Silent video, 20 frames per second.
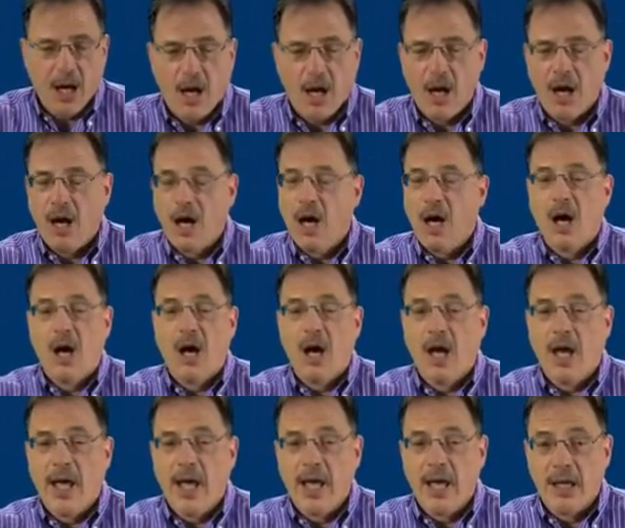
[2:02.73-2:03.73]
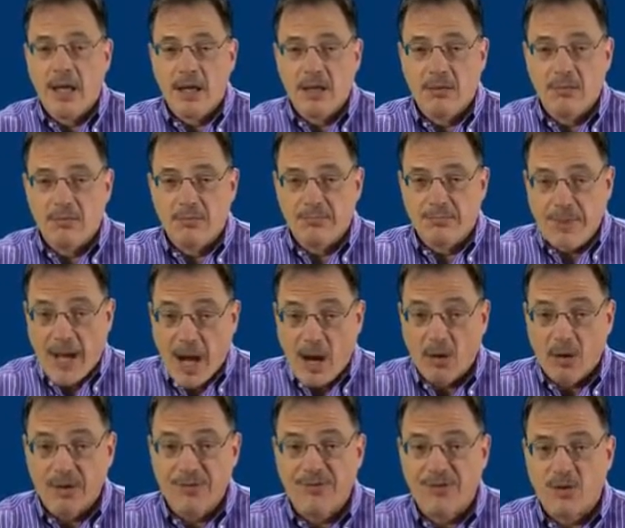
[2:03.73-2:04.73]
a
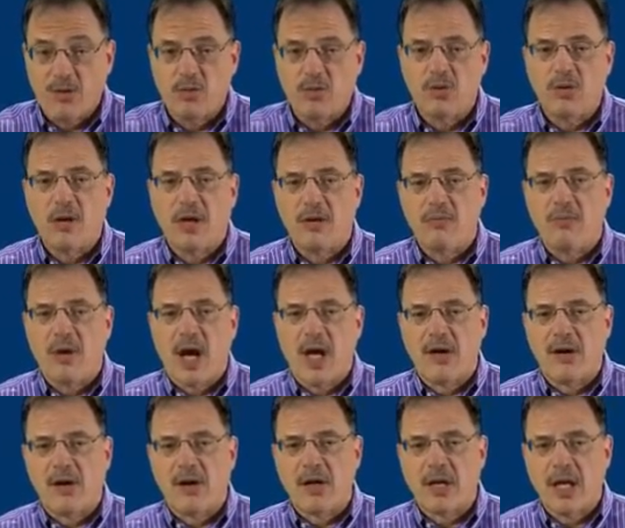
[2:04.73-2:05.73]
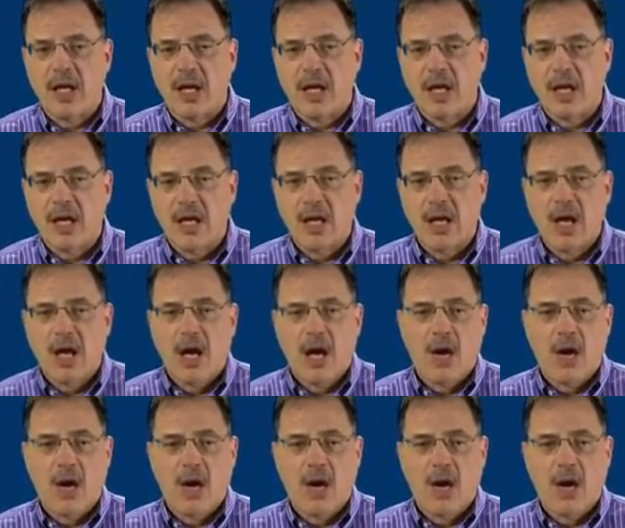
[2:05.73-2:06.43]
powerful ruling monarchy,